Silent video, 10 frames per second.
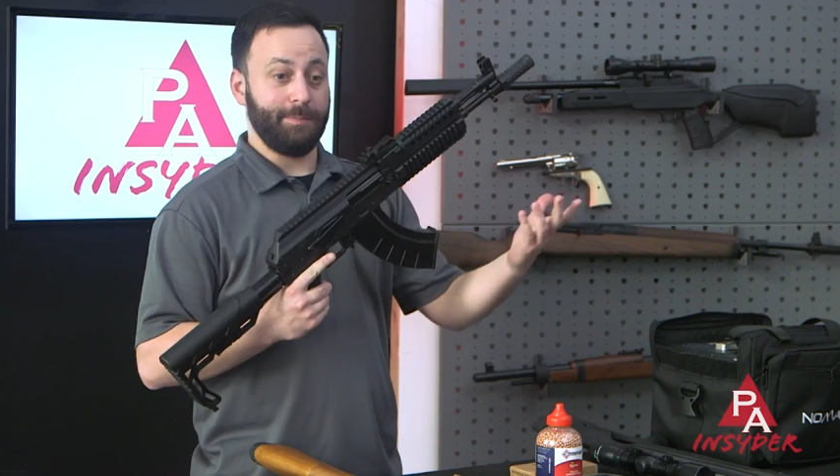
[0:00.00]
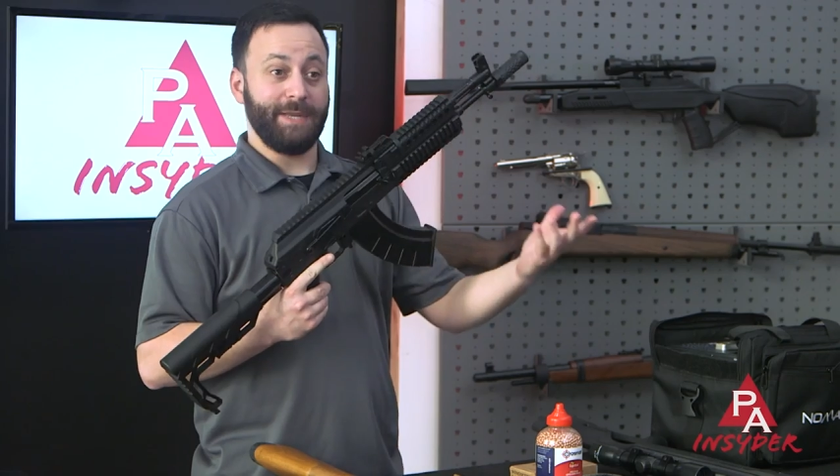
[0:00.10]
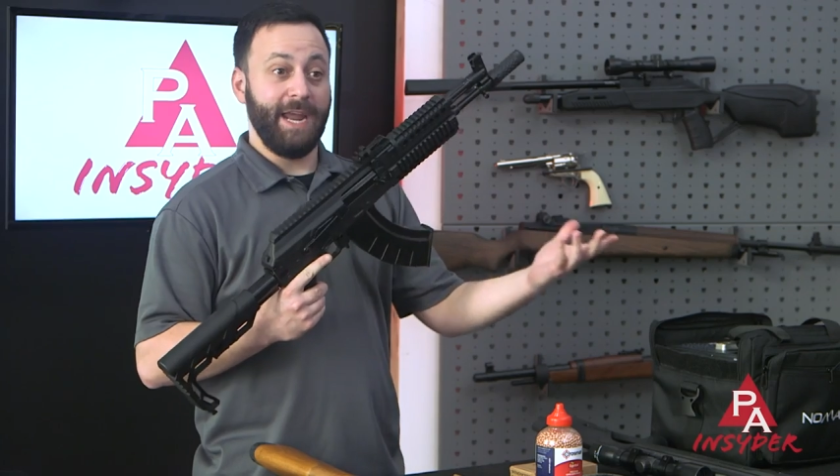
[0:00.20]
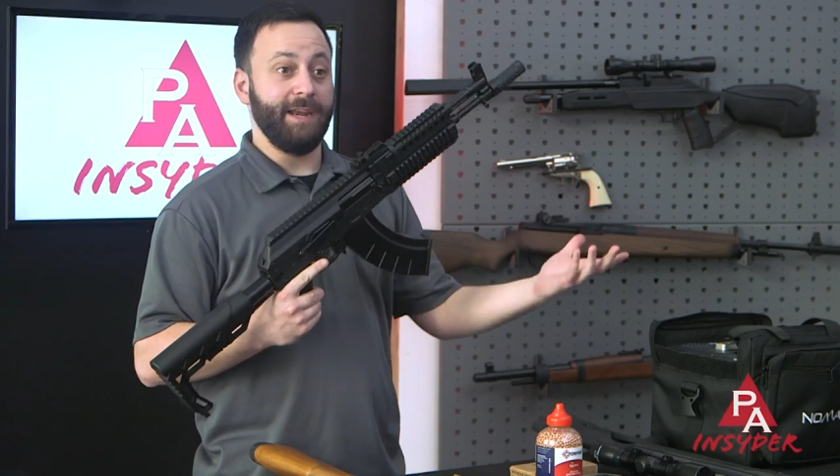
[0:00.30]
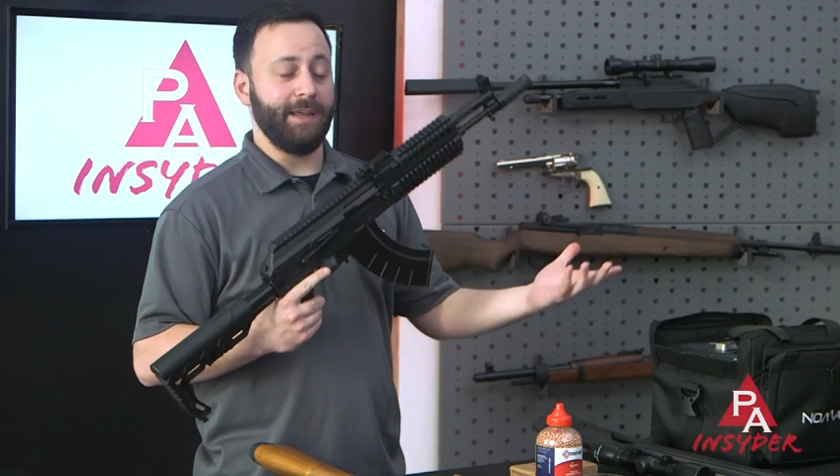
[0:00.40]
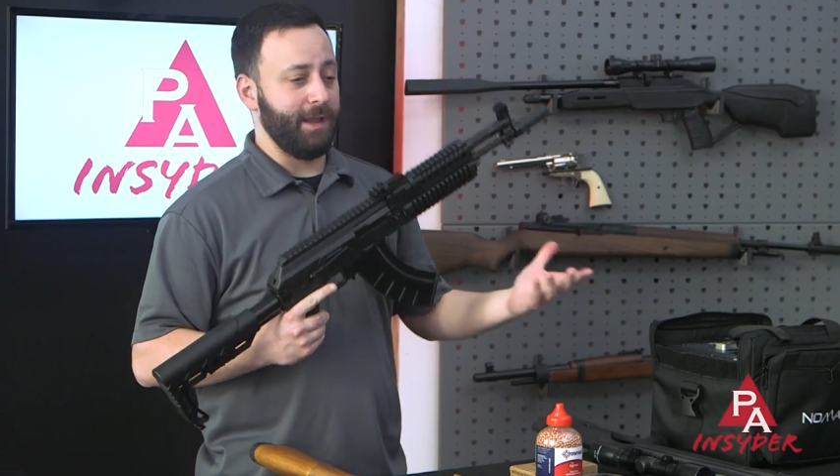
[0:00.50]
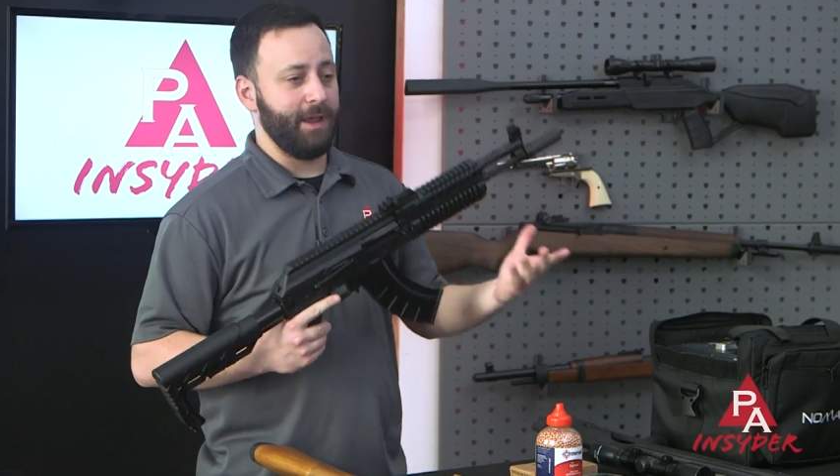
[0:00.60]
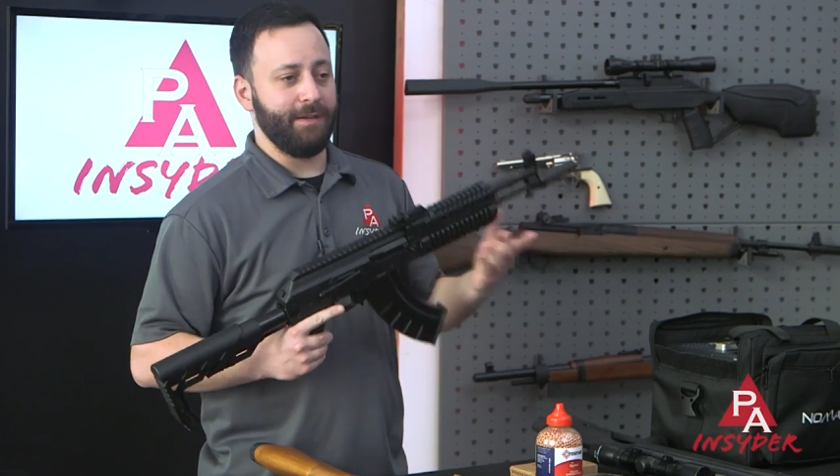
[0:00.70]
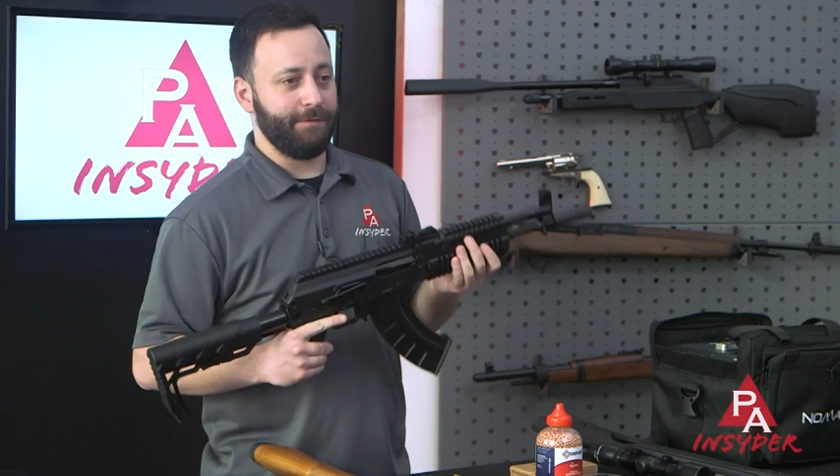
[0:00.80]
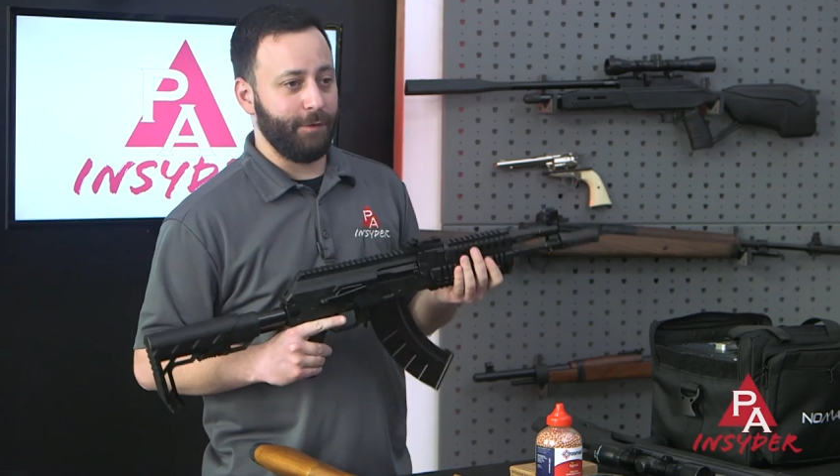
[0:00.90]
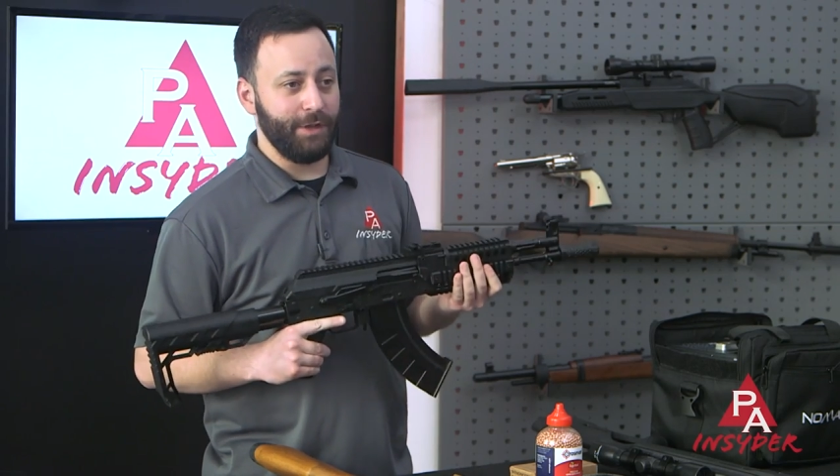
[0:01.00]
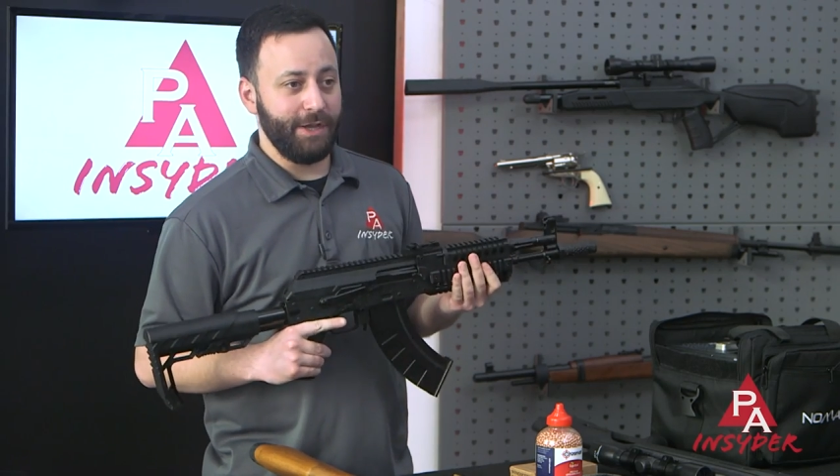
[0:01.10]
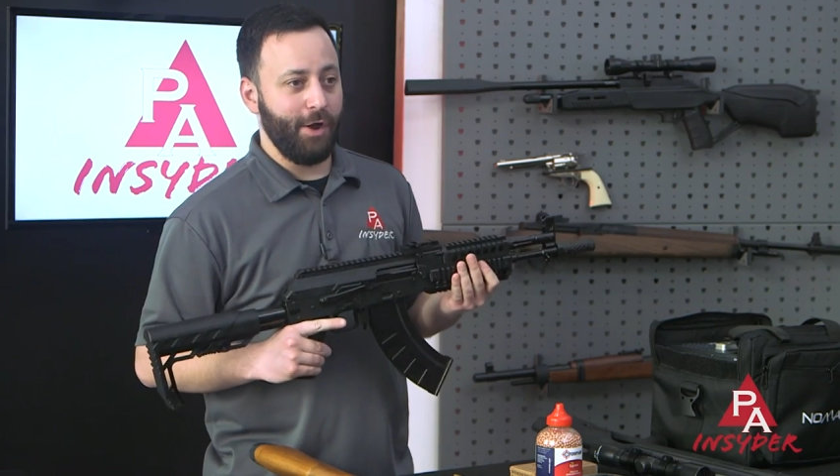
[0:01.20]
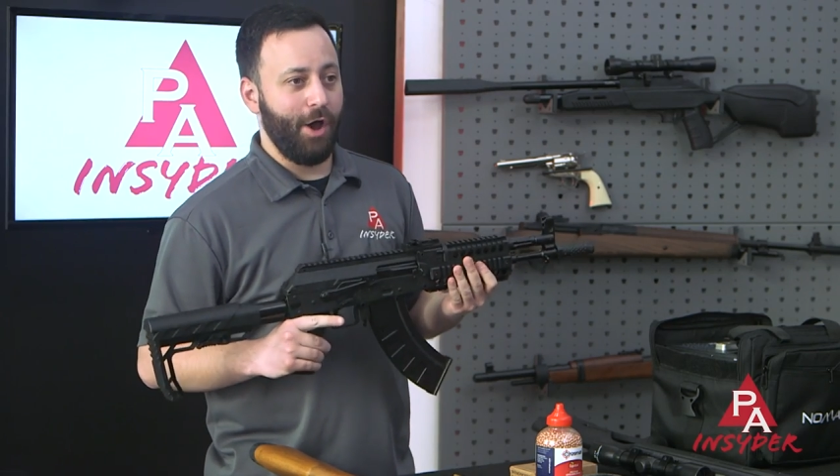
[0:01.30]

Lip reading: obtaining a fully